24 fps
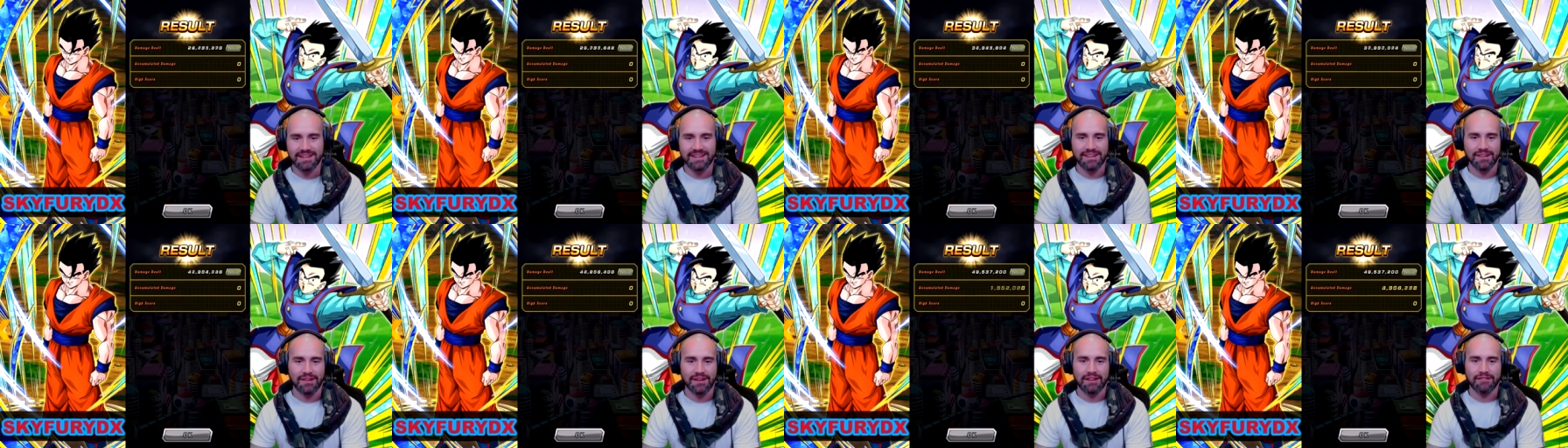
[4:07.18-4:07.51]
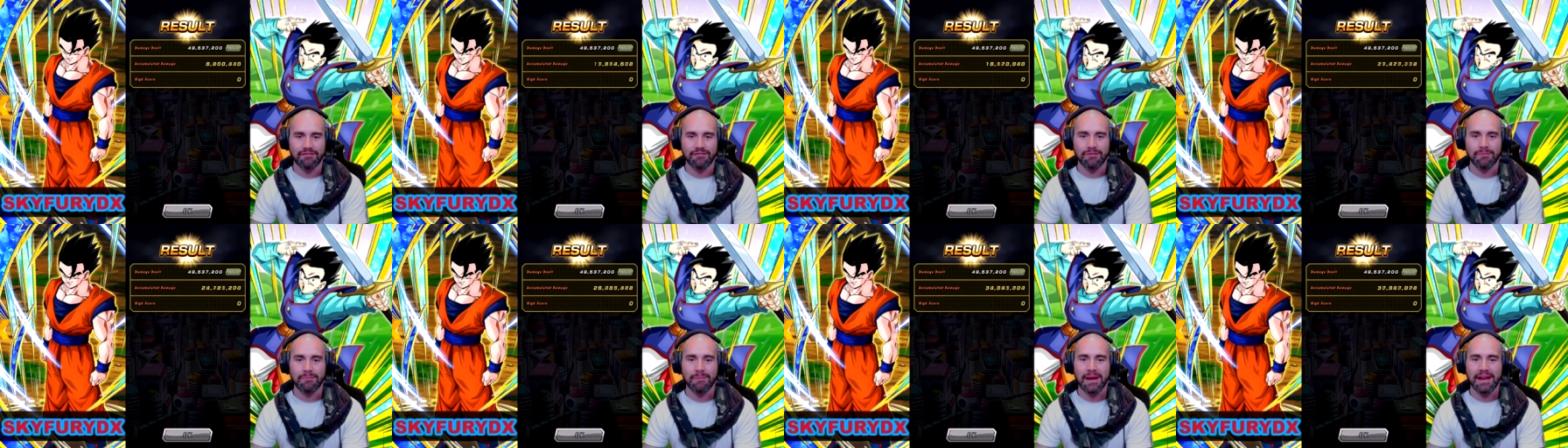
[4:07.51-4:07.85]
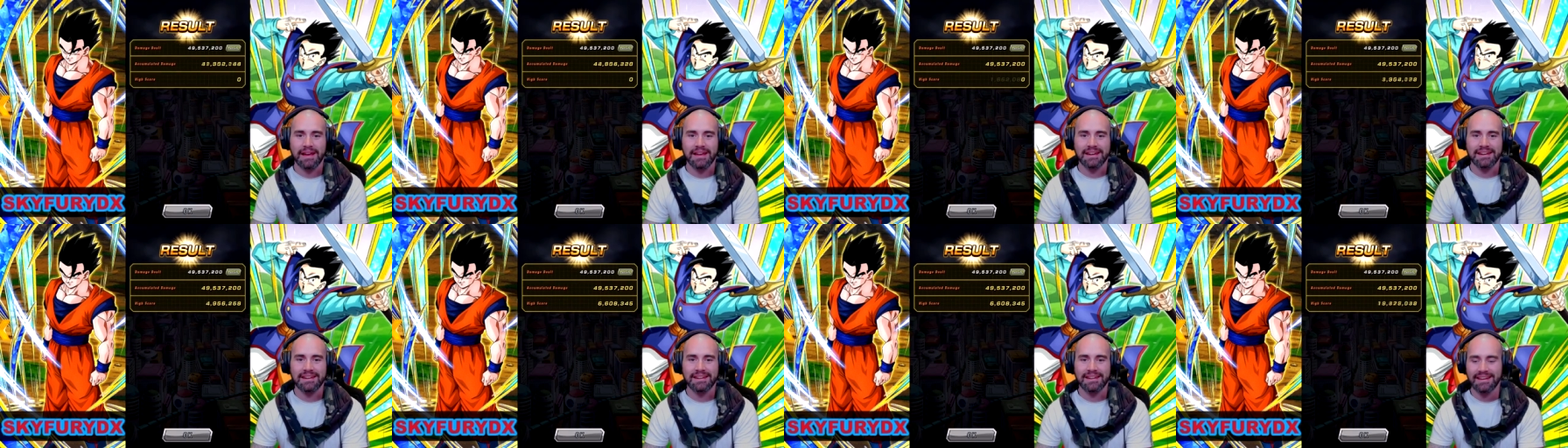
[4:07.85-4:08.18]
not even
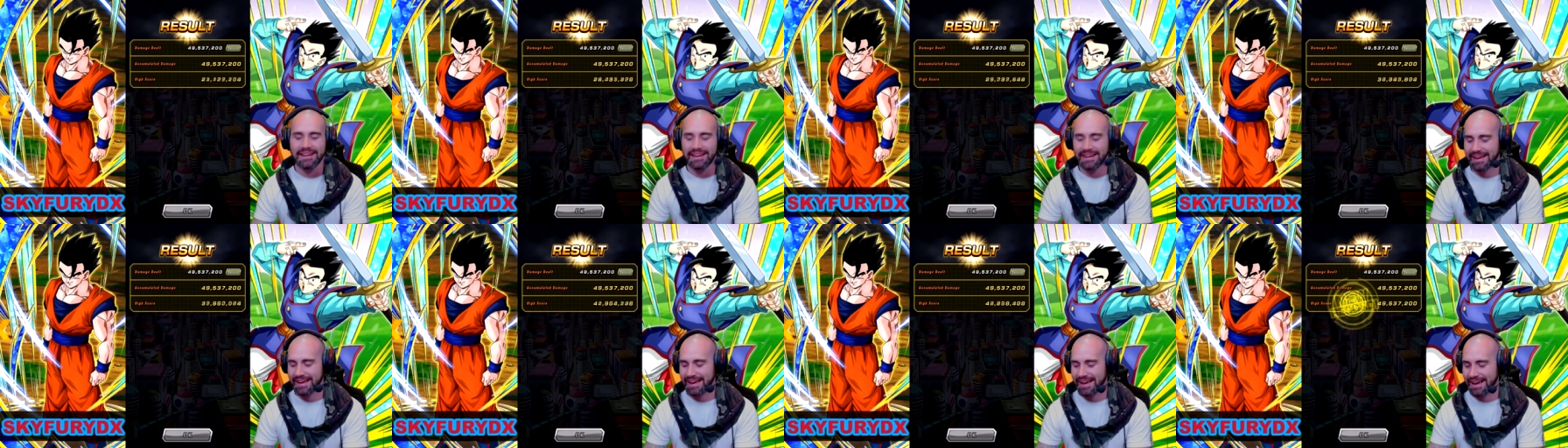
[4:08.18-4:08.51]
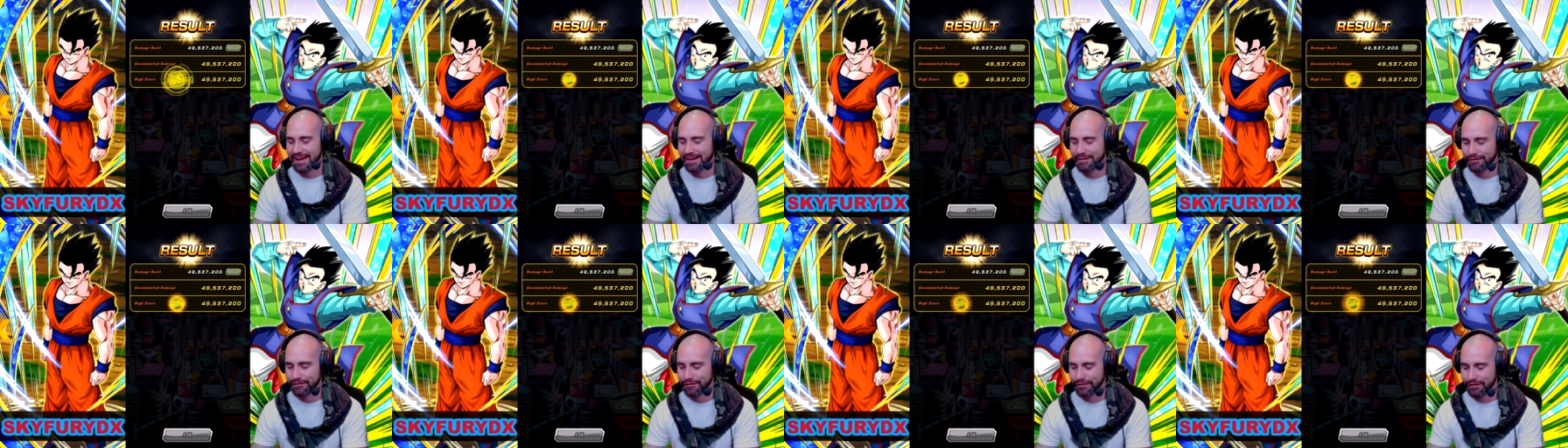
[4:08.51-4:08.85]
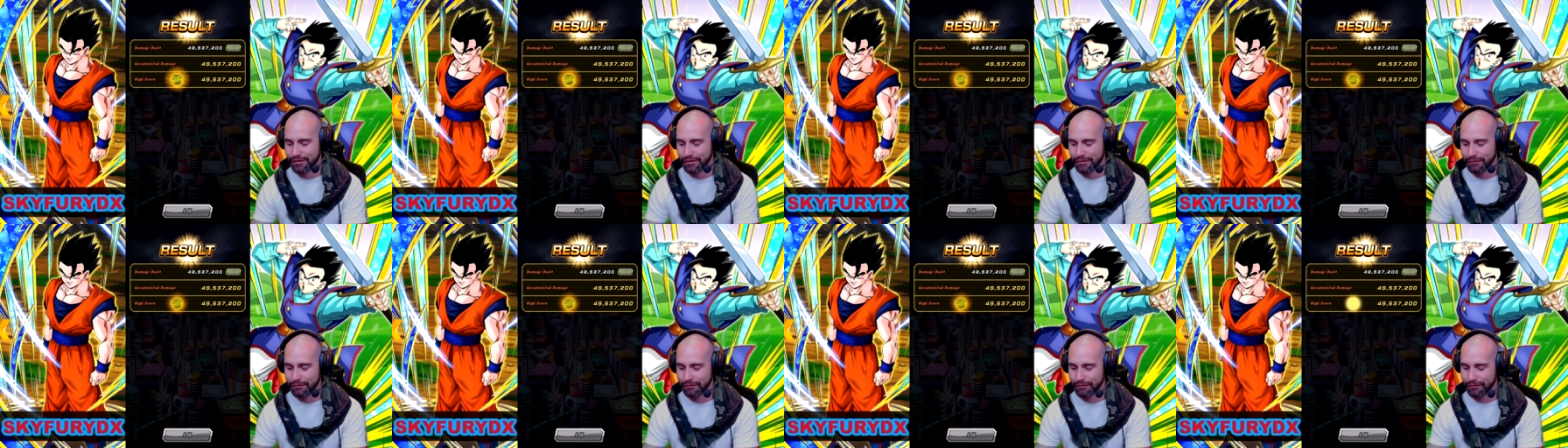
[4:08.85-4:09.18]
made half
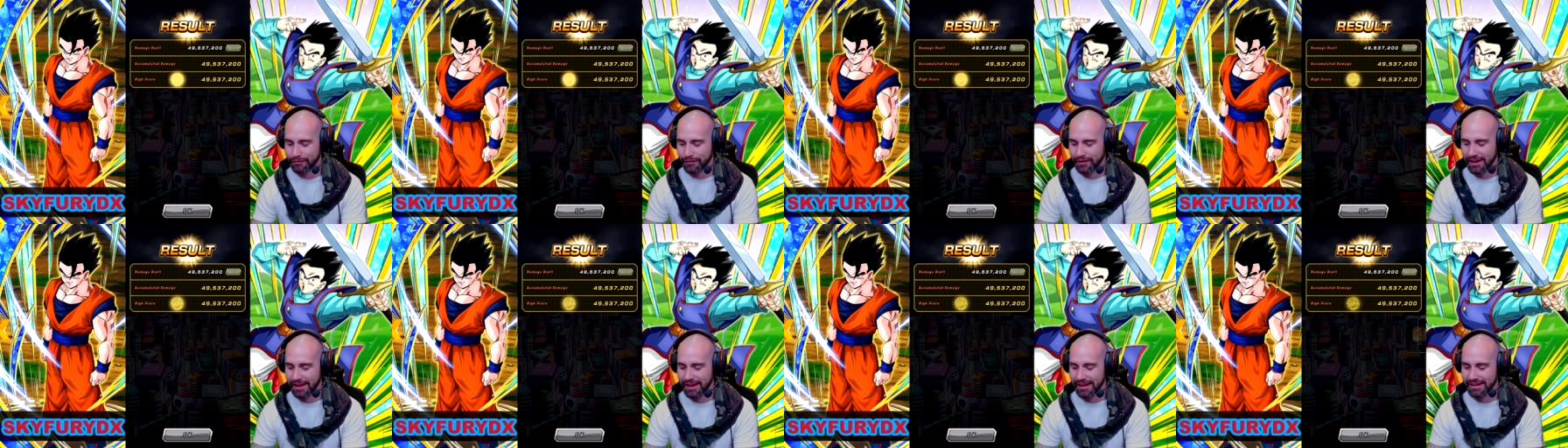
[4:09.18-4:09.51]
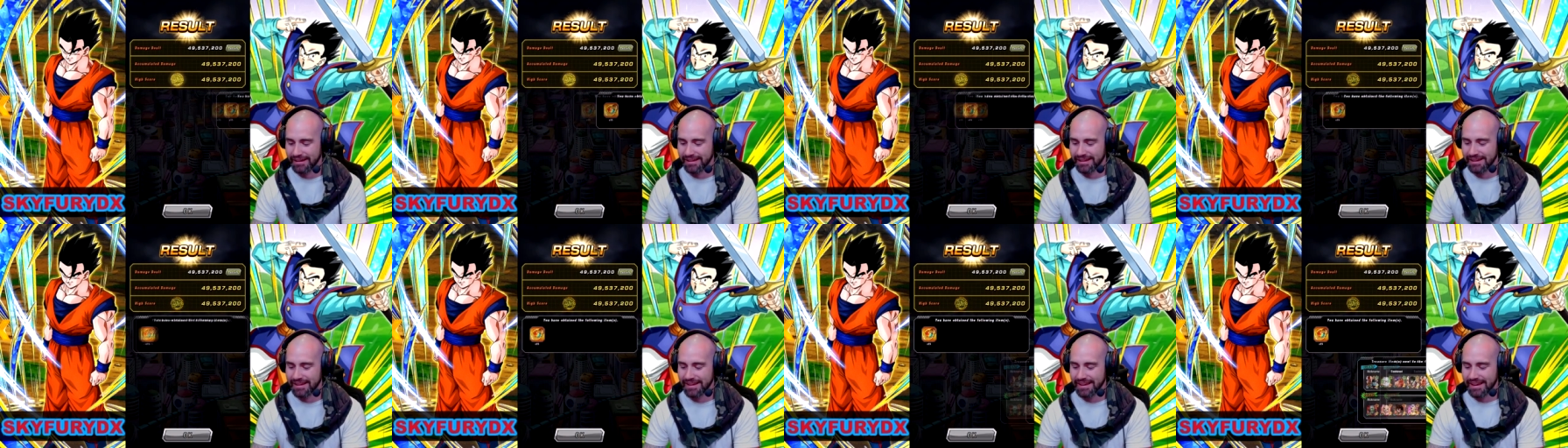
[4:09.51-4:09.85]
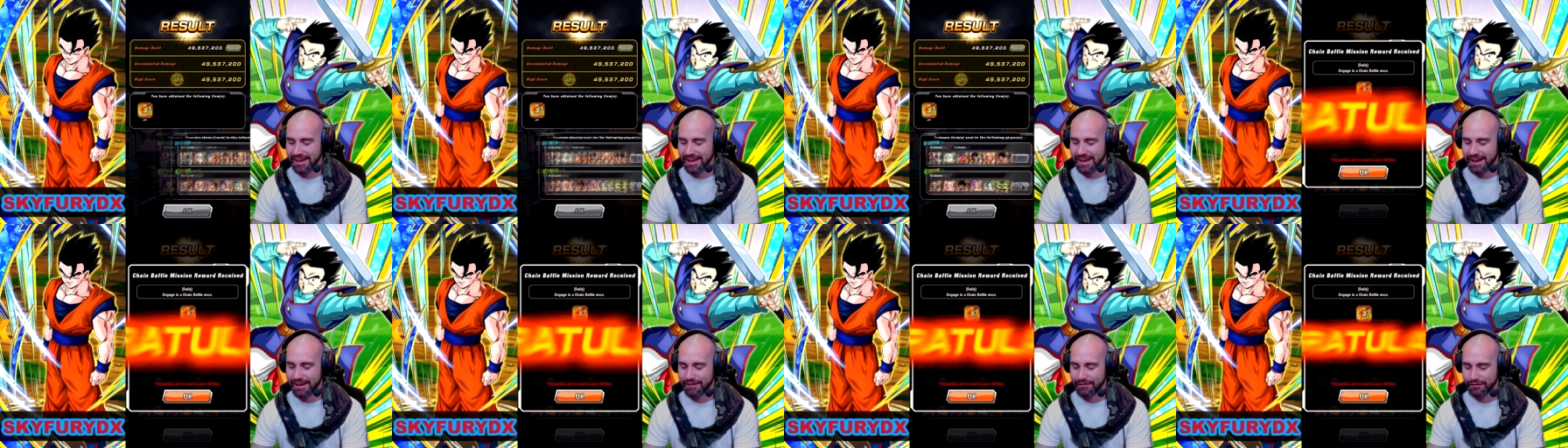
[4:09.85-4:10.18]
of uh,
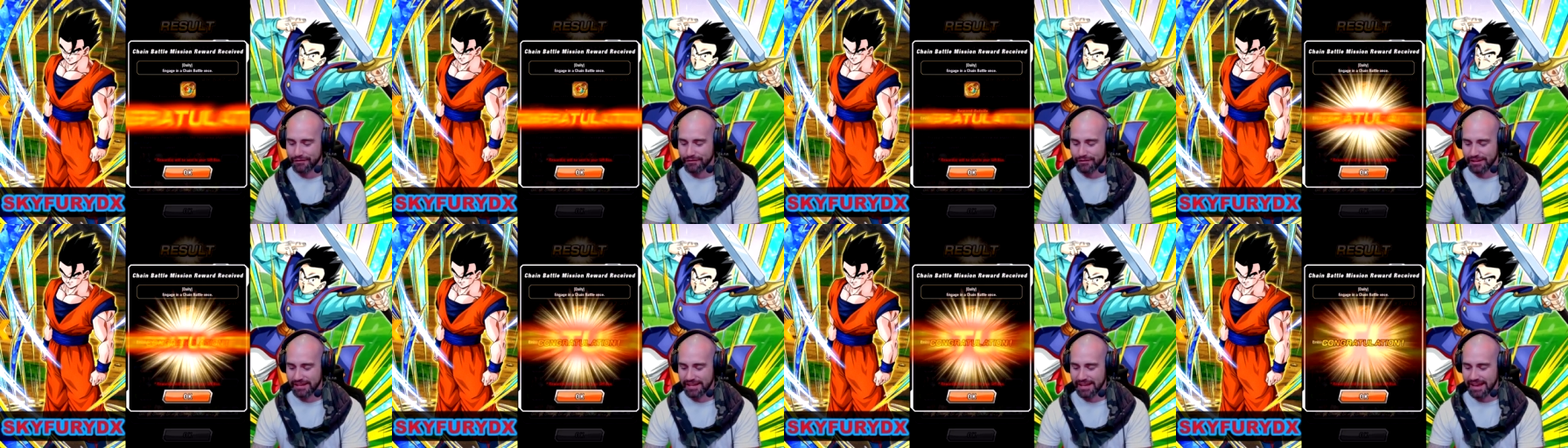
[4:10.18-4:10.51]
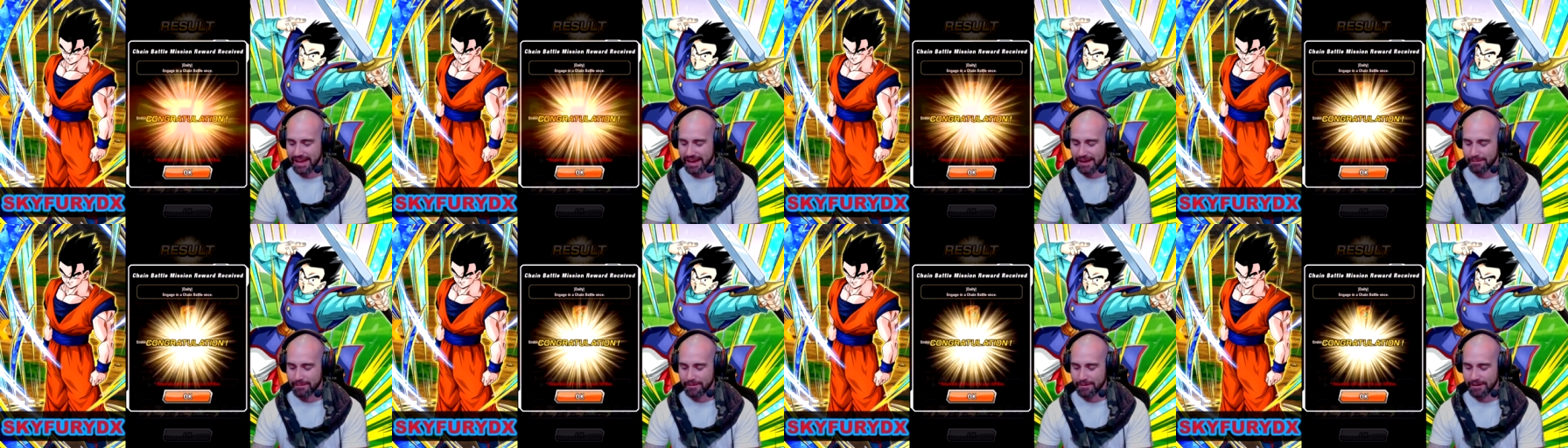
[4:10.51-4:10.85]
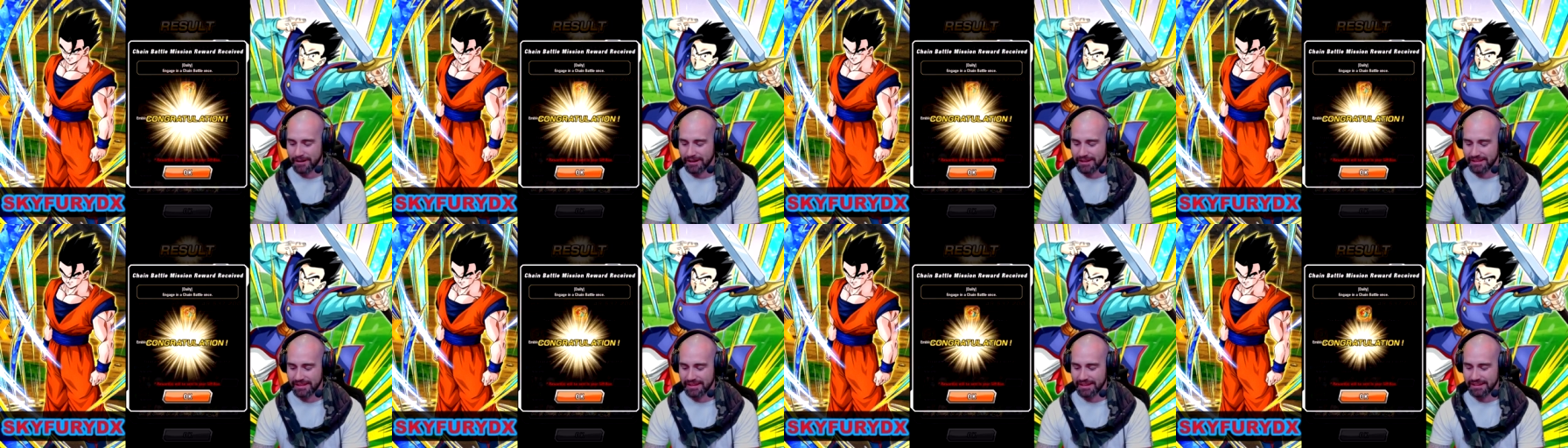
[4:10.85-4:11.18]
half of the cap
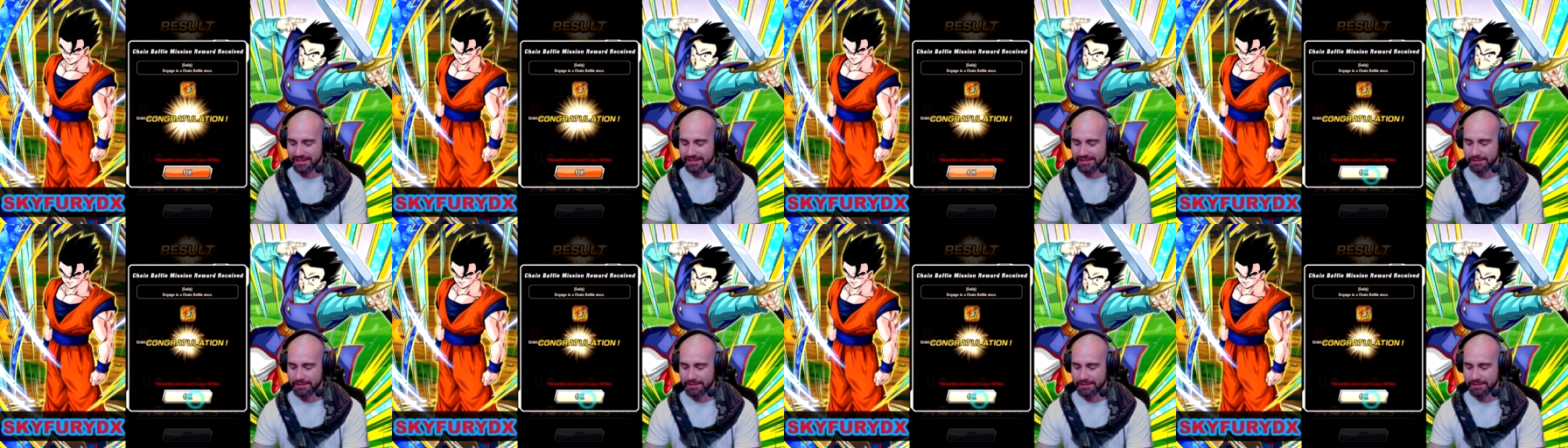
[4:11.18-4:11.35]
right there.